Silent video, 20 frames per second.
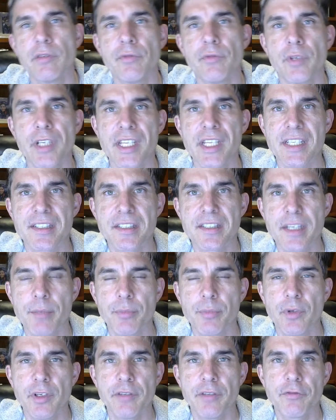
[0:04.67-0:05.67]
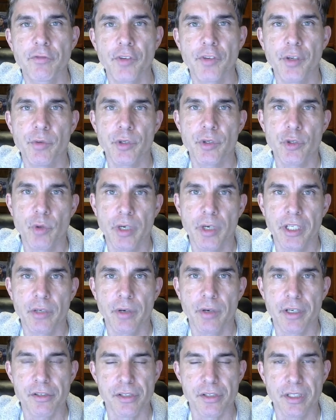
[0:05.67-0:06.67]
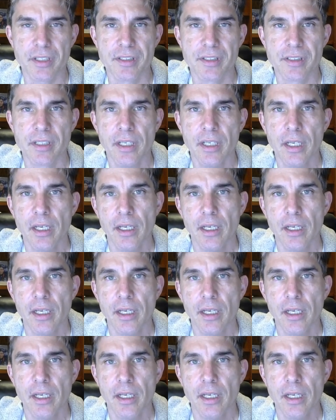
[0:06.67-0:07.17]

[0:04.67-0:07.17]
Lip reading: of one of the Step 1 Free 120 questions.